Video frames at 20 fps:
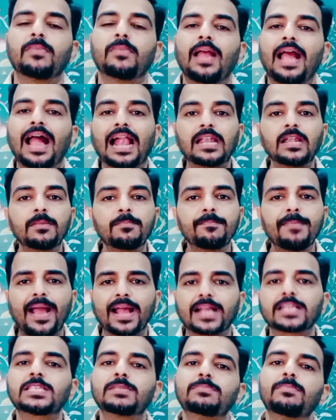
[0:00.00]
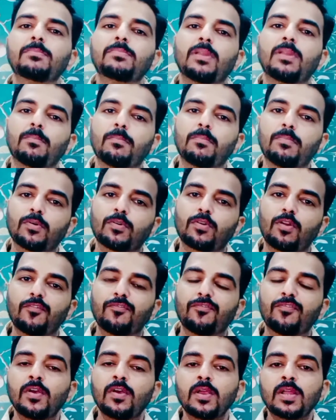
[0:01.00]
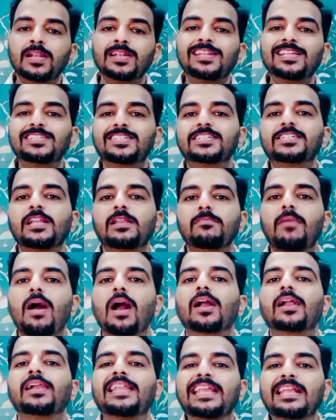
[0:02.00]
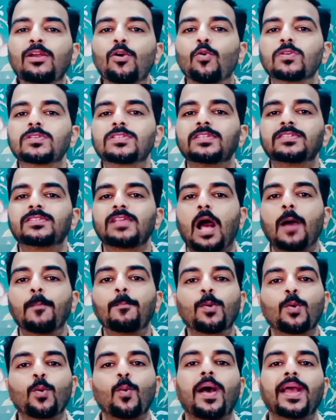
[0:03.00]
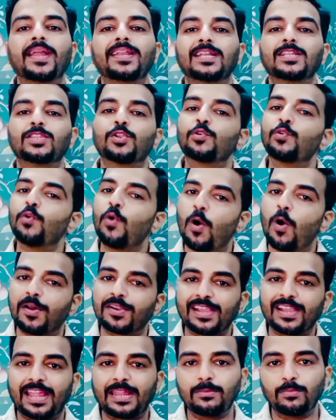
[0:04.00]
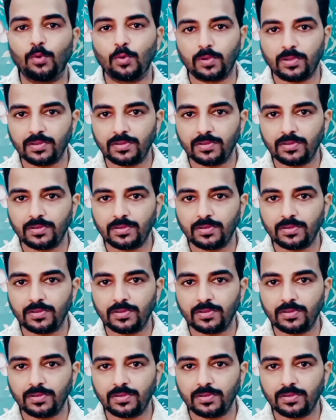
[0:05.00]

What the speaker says: and maximum number of digital marketing courses are provided through online mode.